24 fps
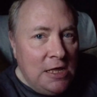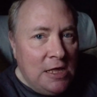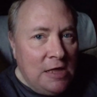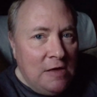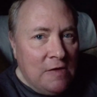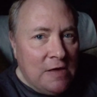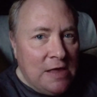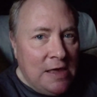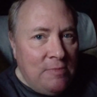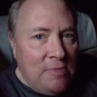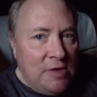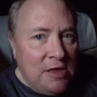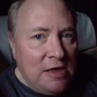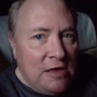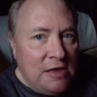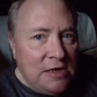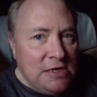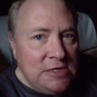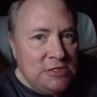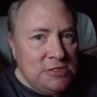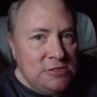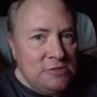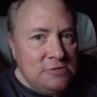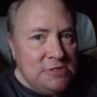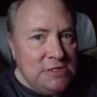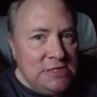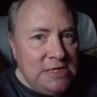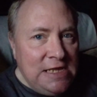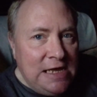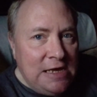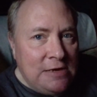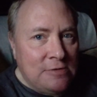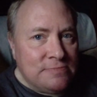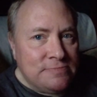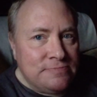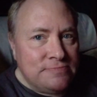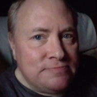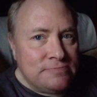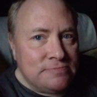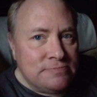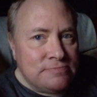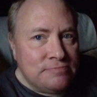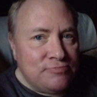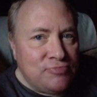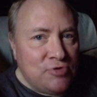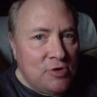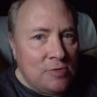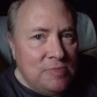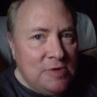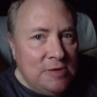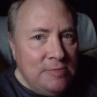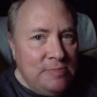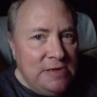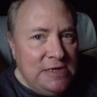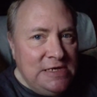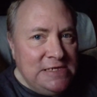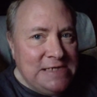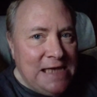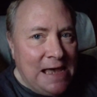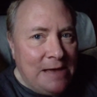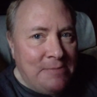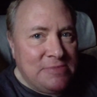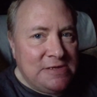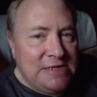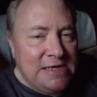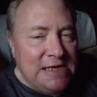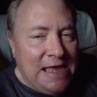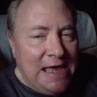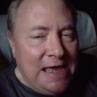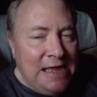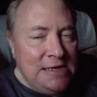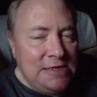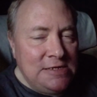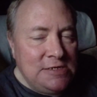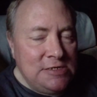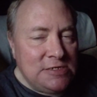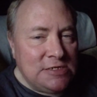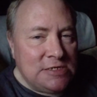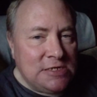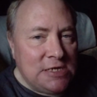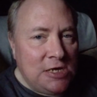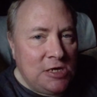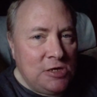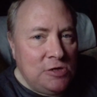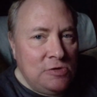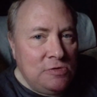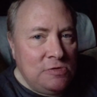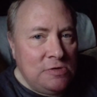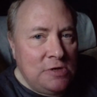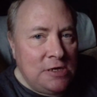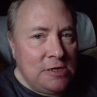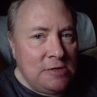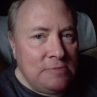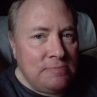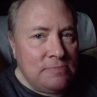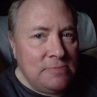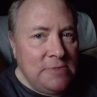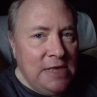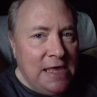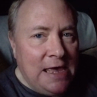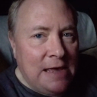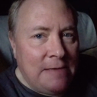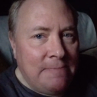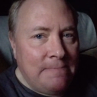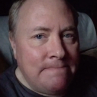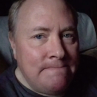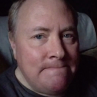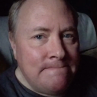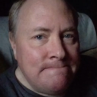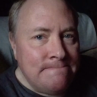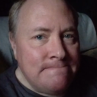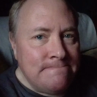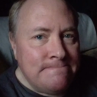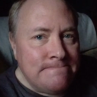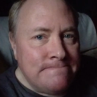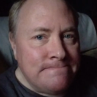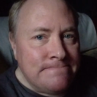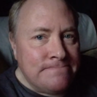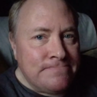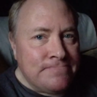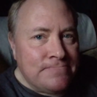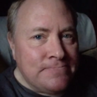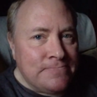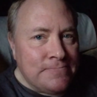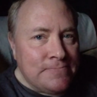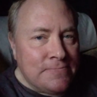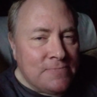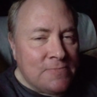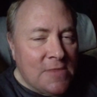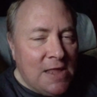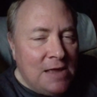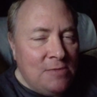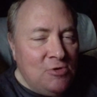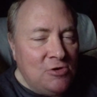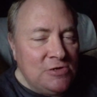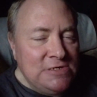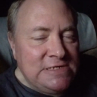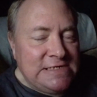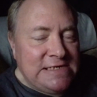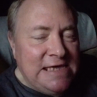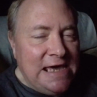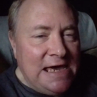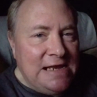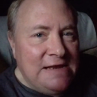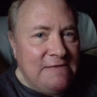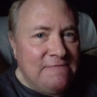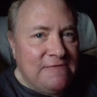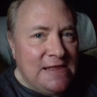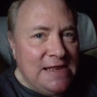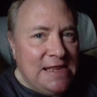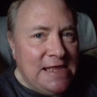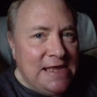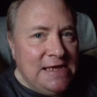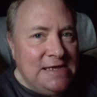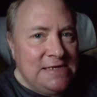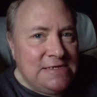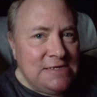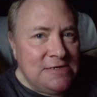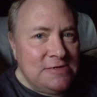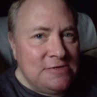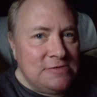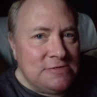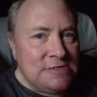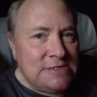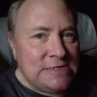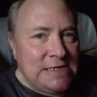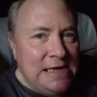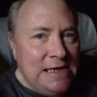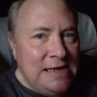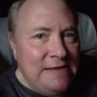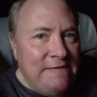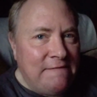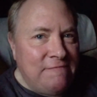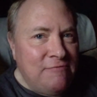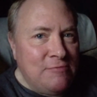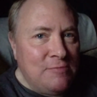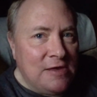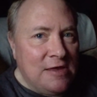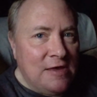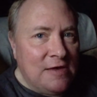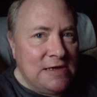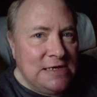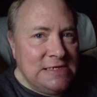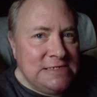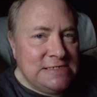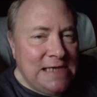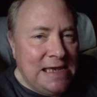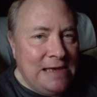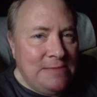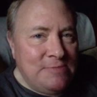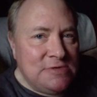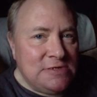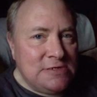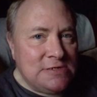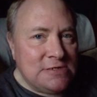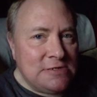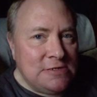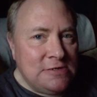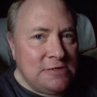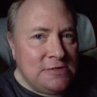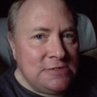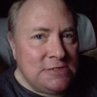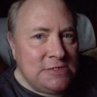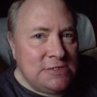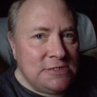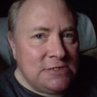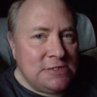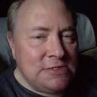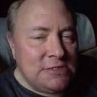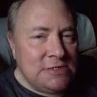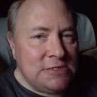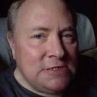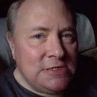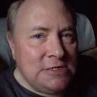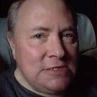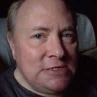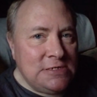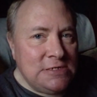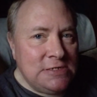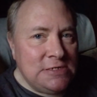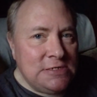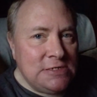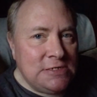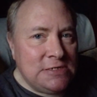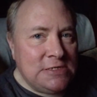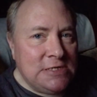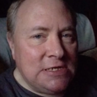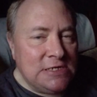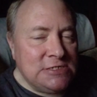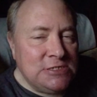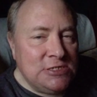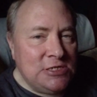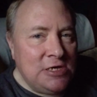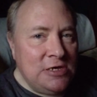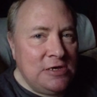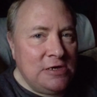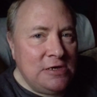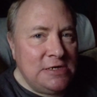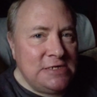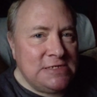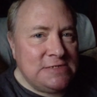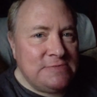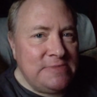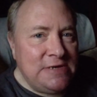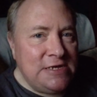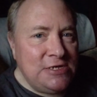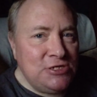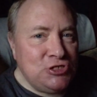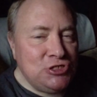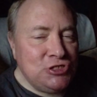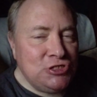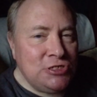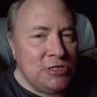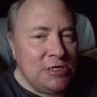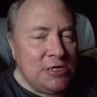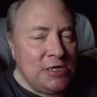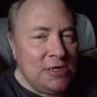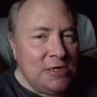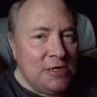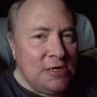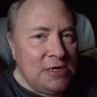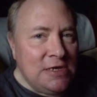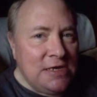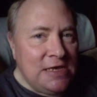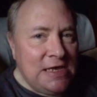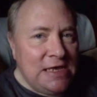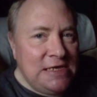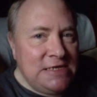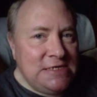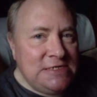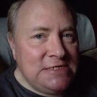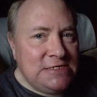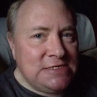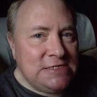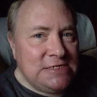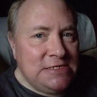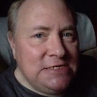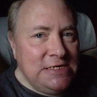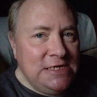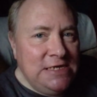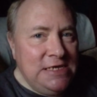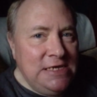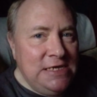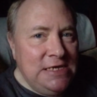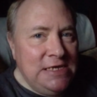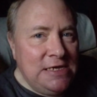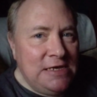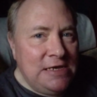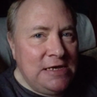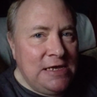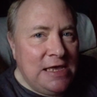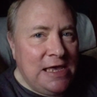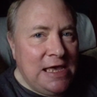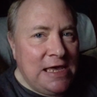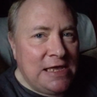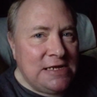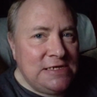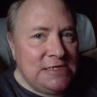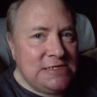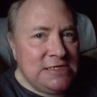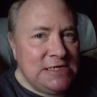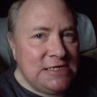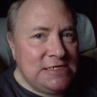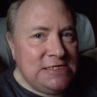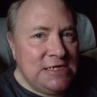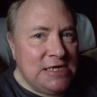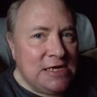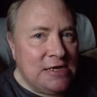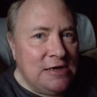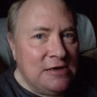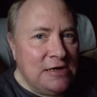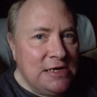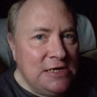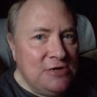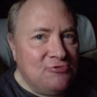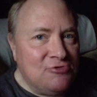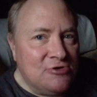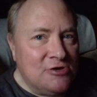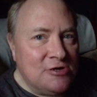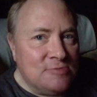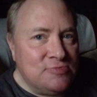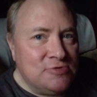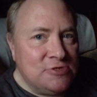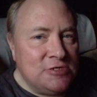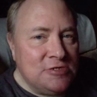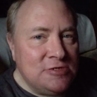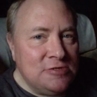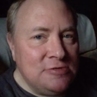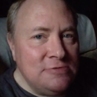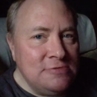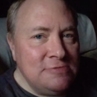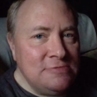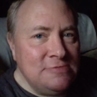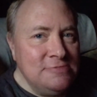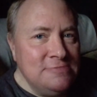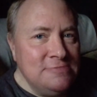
I'll get my eye sorted out. Probably be zapped again. So yeah, I'm not scared of the laser or scared of having my eye zapped, because it doesn't hurt as much as the anaesthetic eye drops.